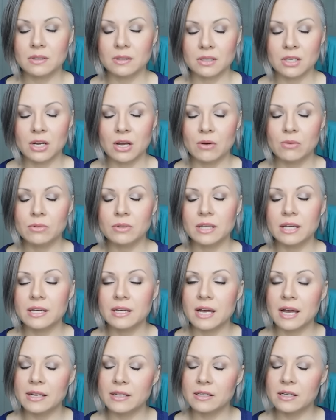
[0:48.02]
You know,
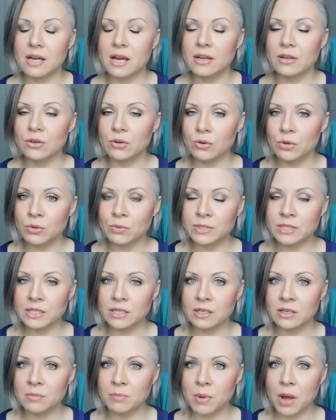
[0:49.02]
like I, I knew it was
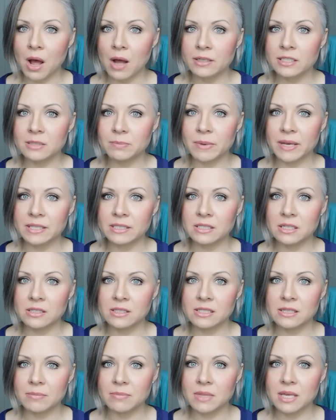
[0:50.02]
a good box based
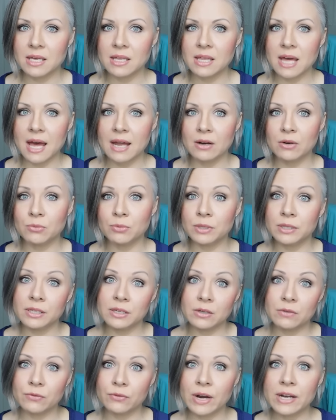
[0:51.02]
on something that a really
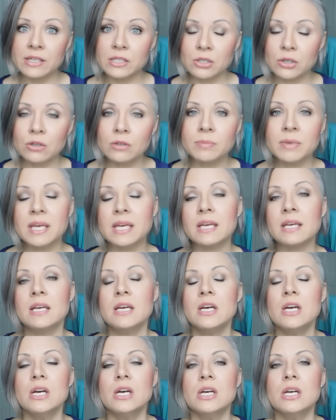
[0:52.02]
good friend told me.